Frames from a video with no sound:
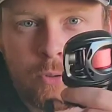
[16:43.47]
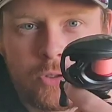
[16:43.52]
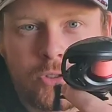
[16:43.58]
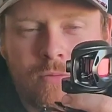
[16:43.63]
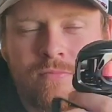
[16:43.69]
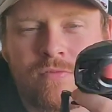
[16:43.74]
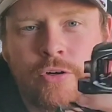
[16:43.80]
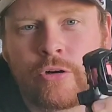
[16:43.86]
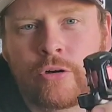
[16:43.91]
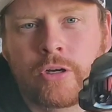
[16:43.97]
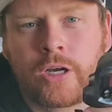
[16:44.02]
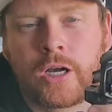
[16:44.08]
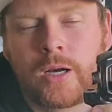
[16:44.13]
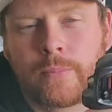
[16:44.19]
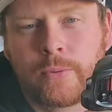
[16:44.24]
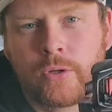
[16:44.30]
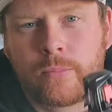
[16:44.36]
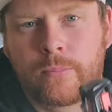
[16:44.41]
put some
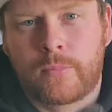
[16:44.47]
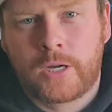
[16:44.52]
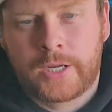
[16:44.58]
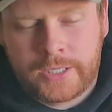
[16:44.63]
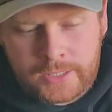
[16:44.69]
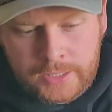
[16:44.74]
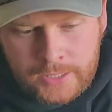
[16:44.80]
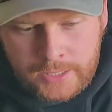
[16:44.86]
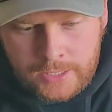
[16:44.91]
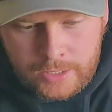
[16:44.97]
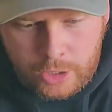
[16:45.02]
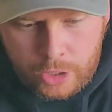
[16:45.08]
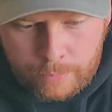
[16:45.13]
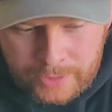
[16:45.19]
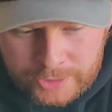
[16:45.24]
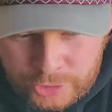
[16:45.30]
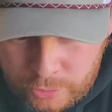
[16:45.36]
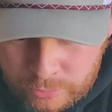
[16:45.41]
fluorocarbon on my
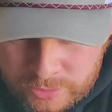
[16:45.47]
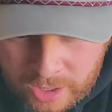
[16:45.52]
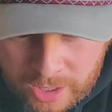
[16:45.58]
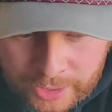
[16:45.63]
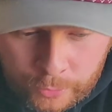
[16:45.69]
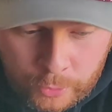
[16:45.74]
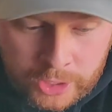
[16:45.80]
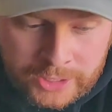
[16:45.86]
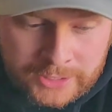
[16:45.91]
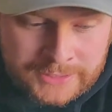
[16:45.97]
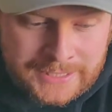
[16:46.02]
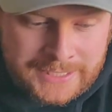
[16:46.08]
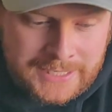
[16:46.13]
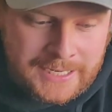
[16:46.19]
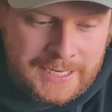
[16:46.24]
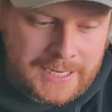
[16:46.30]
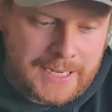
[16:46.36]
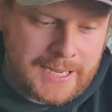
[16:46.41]
new Daiwa.
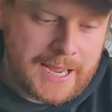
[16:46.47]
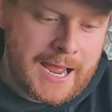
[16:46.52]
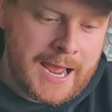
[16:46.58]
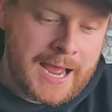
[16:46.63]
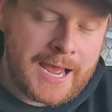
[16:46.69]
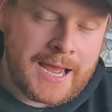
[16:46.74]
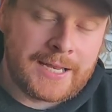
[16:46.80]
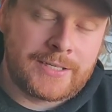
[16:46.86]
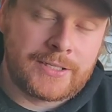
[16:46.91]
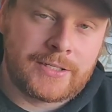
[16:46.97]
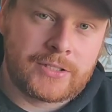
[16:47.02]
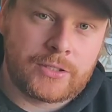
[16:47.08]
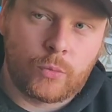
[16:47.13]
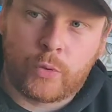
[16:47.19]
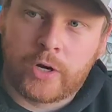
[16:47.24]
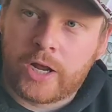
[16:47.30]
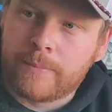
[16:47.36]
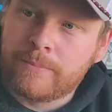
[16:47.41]
And
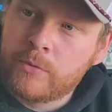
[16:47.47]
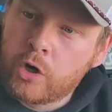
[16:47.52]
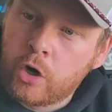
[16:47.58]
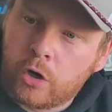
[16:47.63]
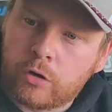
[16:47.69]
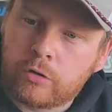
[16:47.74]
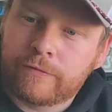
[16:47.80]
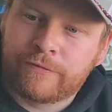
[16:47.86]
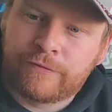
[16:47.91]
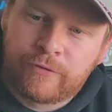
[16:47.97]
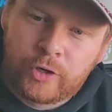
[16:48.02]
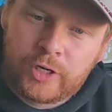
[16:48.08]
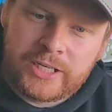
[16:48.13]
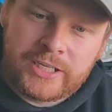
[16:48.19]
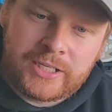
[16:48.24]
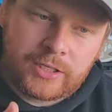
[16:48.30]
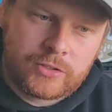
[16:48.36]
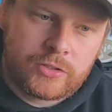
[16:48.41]
when I'm not
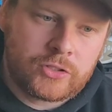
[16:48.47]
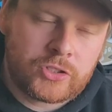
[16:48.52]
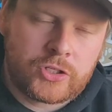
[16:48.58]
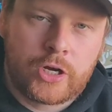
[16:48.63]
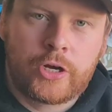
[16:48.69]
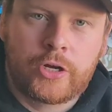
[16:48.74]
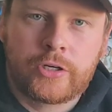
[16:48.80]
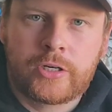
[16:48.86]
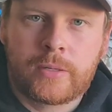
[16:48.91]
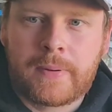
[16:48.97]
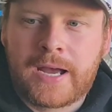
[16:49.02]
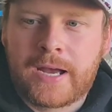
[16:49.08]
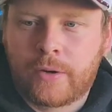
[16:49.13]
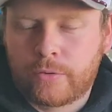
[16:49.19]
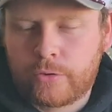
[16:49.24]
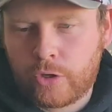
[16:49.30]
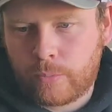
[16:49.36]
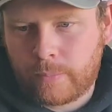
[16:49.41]
fully concerned
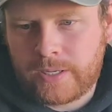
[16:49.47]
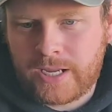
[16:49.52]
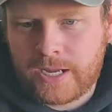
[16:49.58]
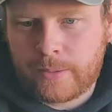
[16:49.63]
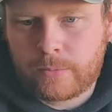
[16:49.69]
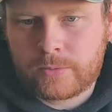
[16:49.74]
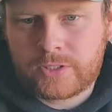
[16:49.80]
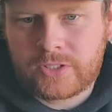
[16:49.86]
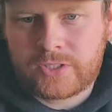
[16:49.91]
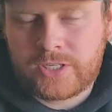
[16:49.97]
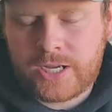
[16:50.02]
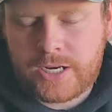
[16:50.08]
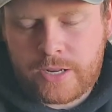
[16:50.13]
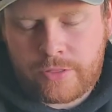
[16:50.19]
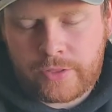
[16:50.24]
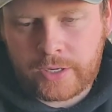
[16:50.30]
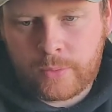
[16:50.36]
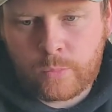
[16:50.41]
about not being able to see
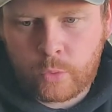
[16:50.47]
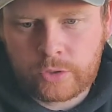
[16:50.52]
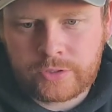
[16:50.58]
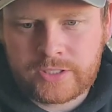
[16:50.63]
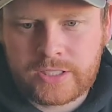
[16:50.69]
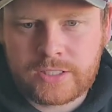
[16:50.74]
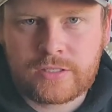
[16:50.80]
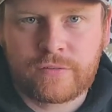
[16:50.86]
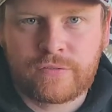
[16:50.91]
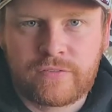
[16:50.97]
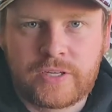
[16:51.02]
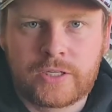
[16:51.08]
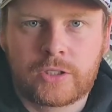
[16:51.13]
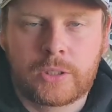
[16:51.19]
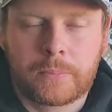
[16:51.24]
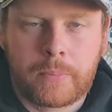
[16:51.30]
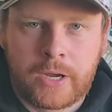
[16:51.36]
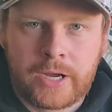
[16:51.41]
anything and wanting to
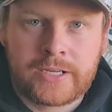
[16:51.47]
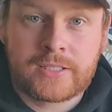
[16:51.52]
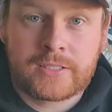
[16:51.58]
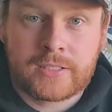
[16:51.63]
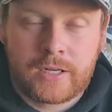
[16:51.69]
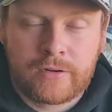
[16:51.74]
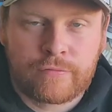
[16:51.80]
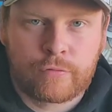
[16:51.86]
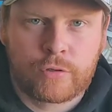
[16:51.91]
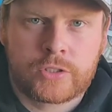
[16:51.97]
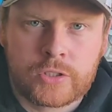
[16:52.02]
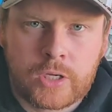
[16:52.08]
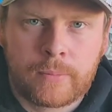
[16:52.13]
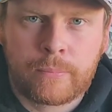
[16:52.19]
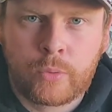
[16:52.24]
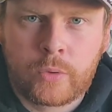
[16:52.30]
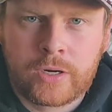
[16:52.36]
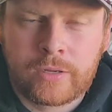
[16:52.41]
feel the bites, like for
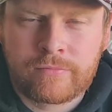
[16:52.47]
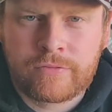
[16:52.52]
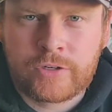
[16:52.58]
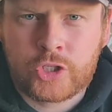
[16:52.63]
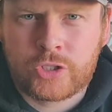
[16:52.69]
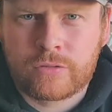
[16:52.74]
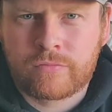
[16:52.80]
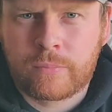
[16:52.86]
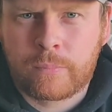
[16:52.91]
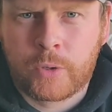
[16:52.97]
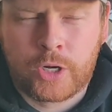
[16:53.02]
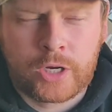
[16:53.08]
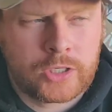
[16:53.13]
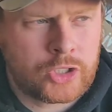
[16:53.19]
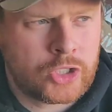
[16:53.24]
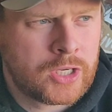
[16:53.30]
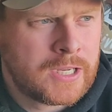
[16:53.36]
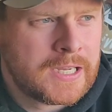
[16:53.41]
example when I'm fishing for
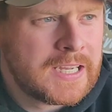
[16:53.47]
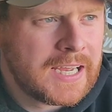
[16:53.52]
perch,